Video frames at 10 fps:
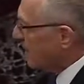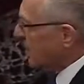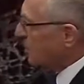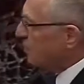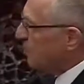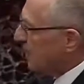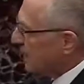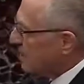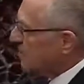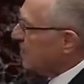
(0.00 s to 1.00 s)
You
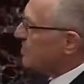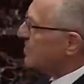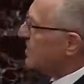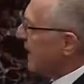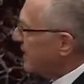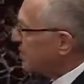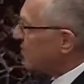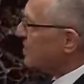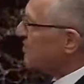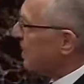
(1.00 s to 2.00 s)
picked the most
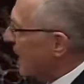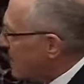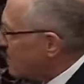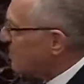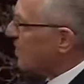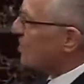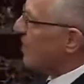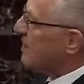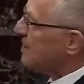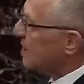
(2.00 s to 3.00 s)
dangerous possible
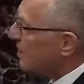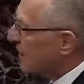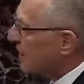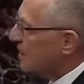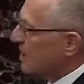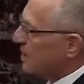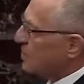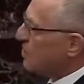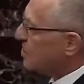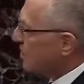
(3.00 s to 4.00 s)
criteria
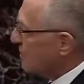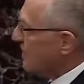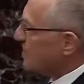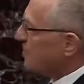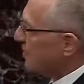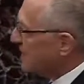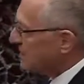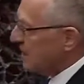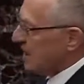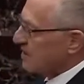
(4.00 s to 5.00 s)
to serve as a
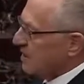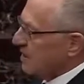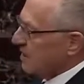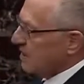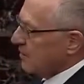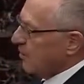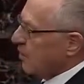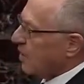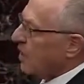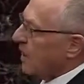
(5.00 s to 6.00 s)
precedent
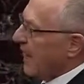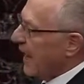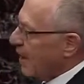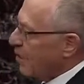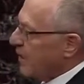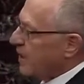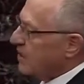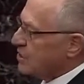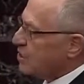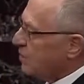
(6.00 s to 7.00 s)
for how we
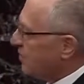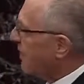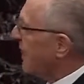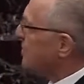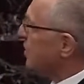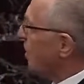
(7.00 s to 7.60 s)
supervise and